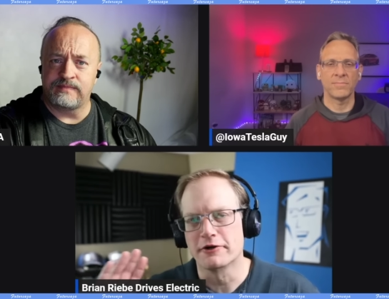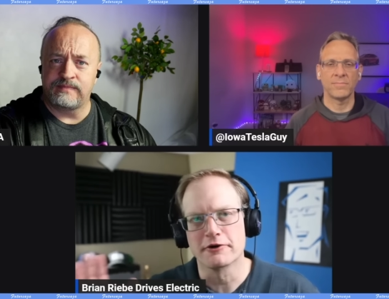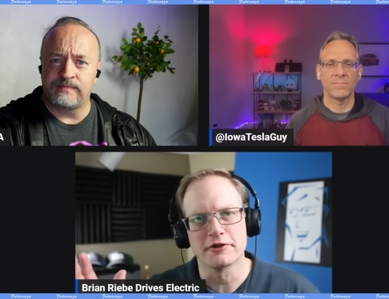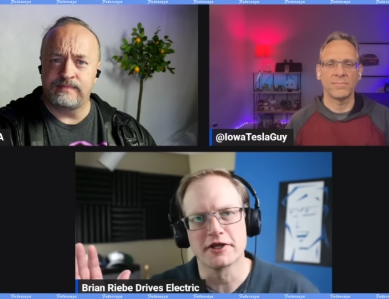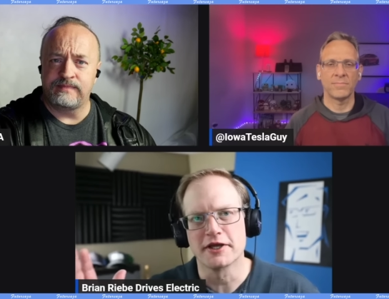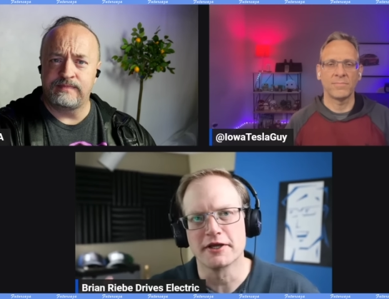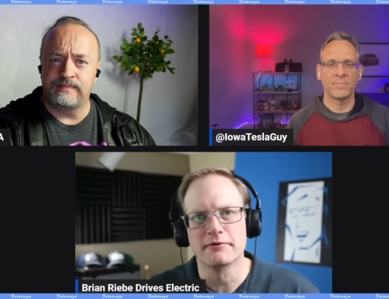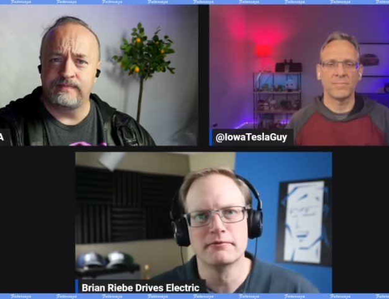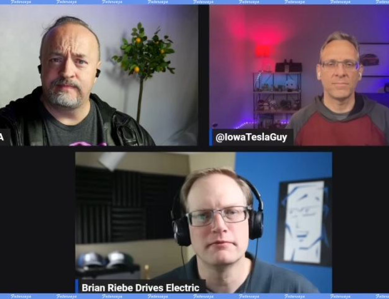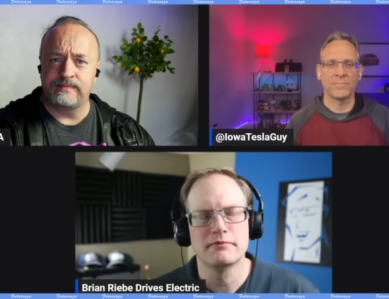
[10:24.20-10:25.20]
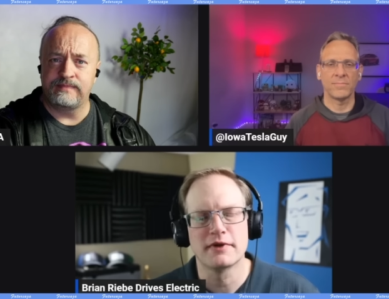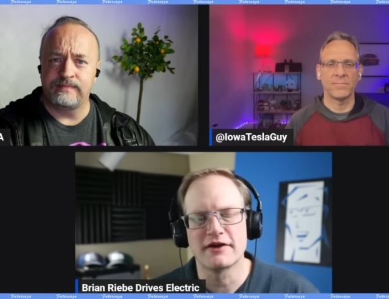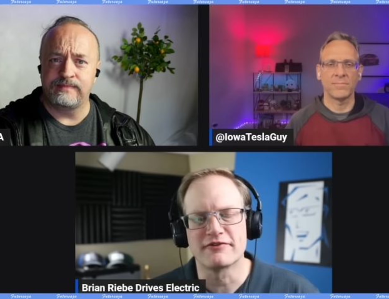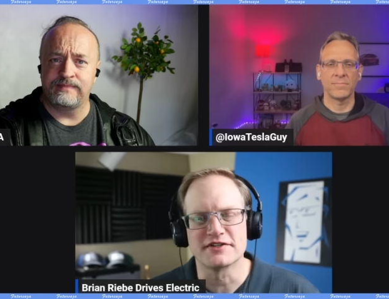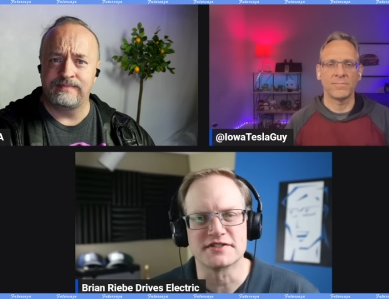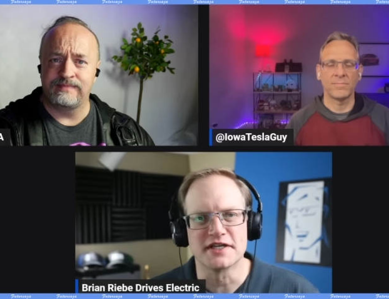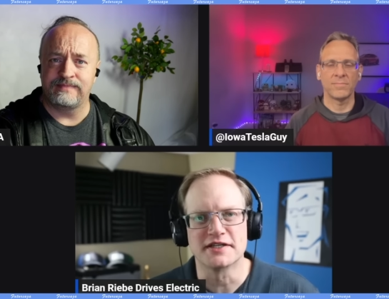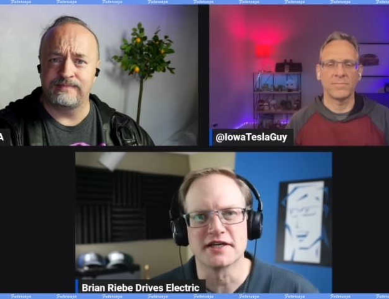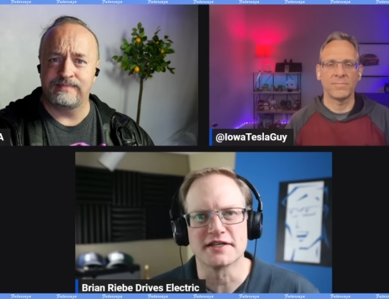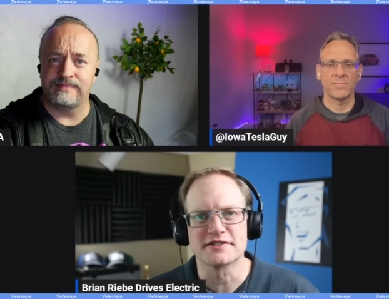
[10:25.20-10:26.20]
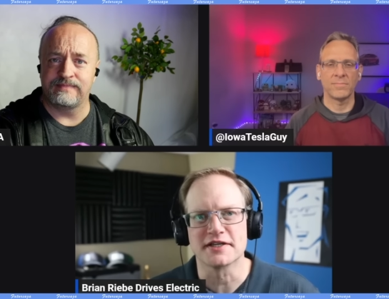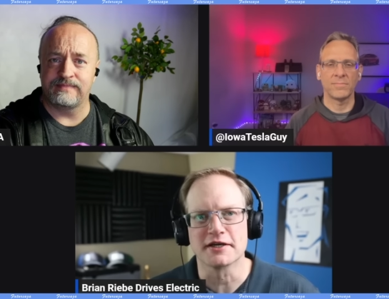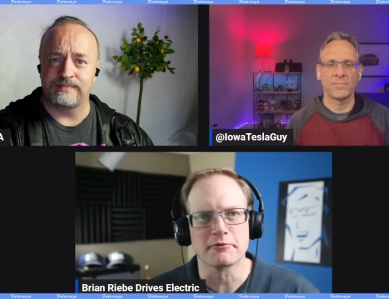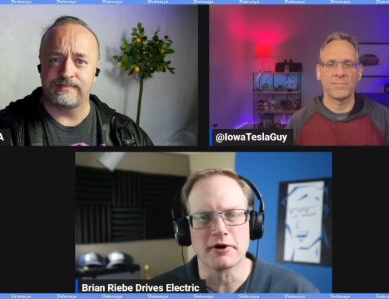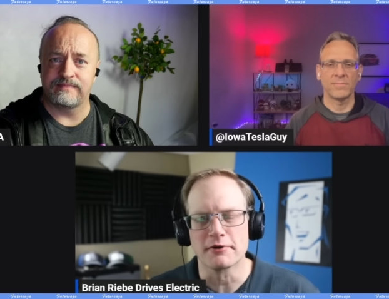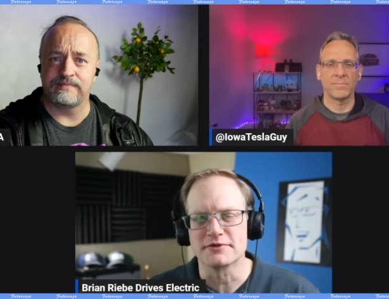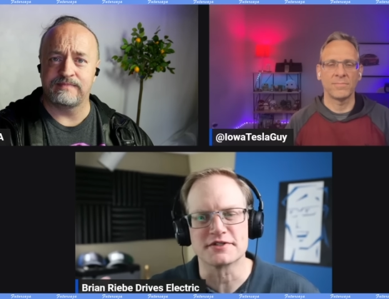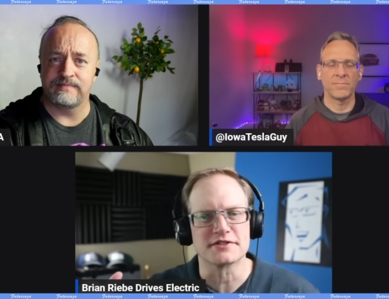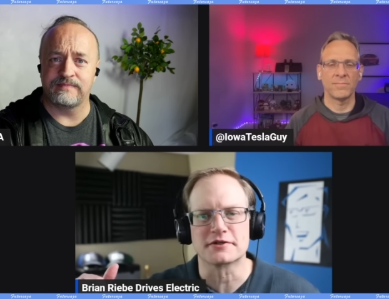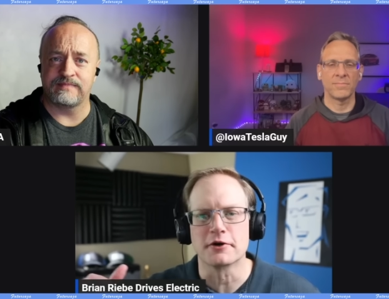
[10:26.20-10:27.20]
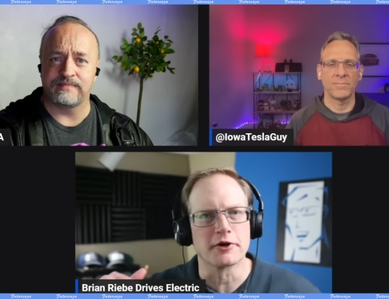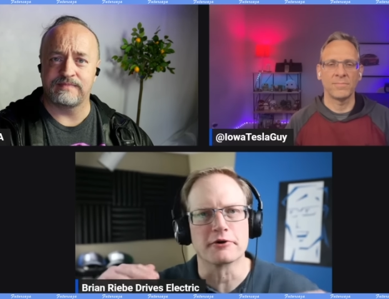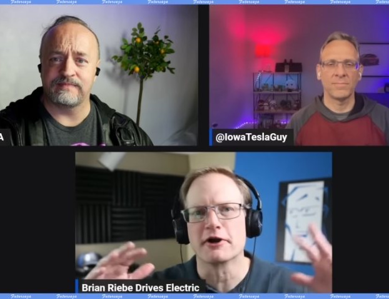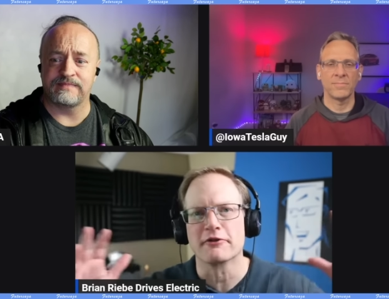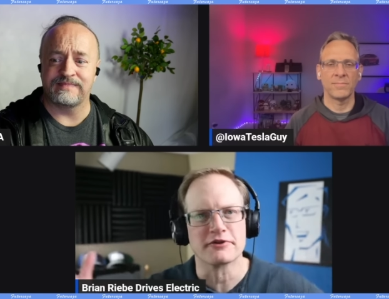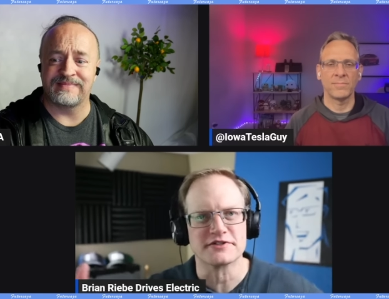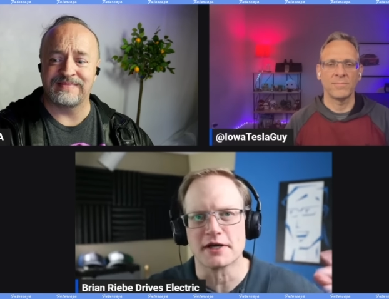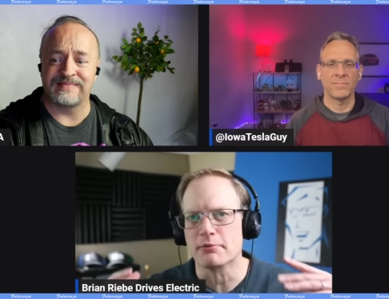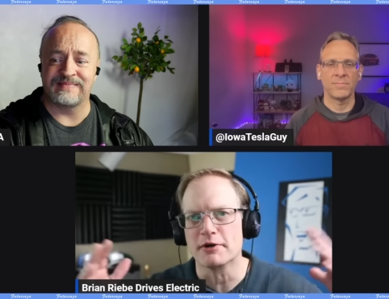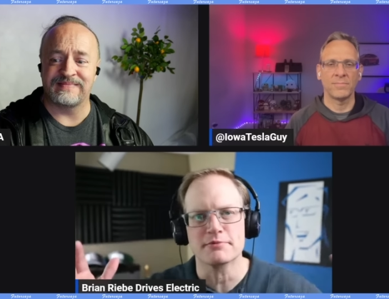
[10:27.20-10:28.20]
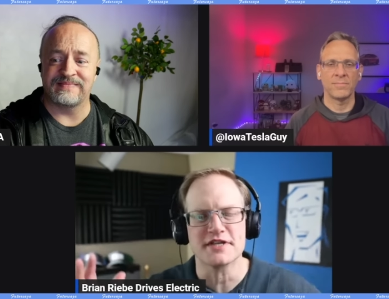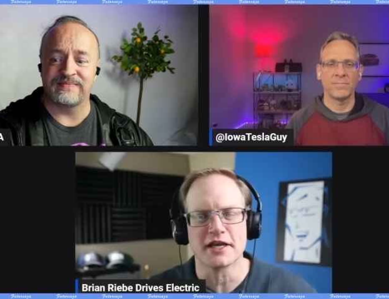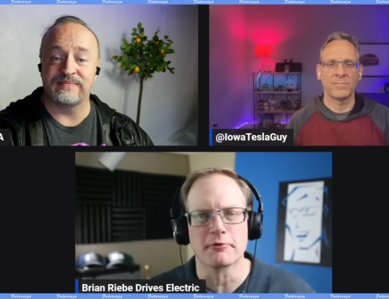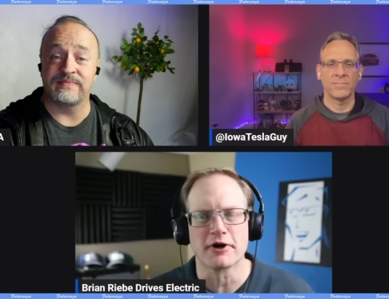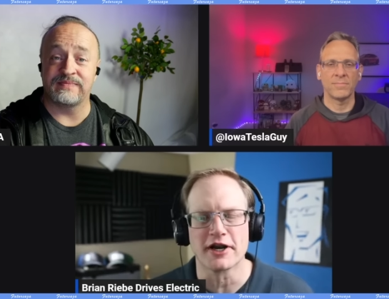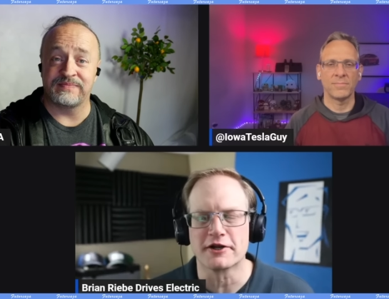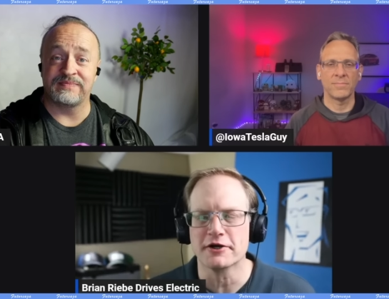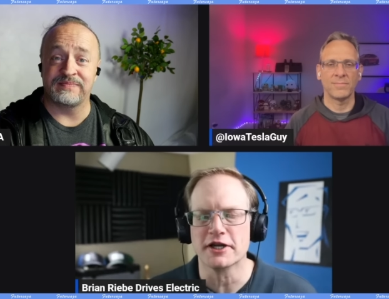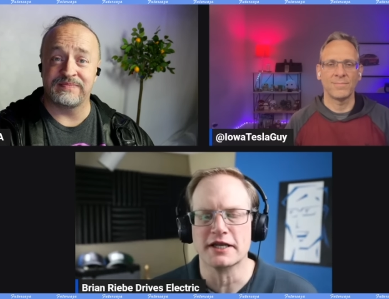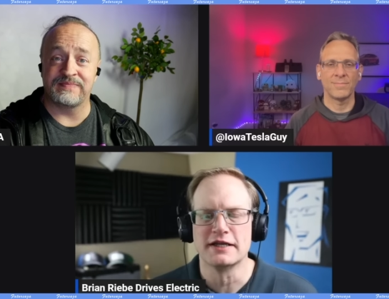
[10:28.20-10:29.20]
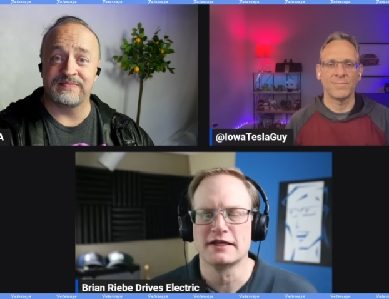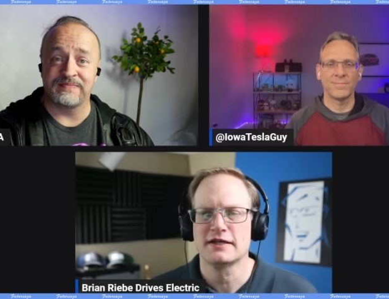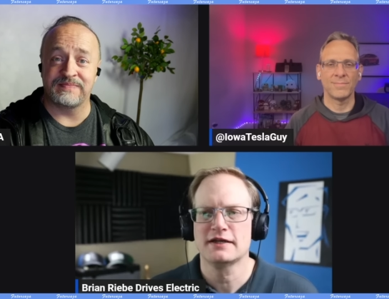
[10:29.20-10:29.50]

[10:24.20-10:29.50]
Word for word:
Speaker 1: in early FSD testing where I was just going around the suburbs anywhere I could.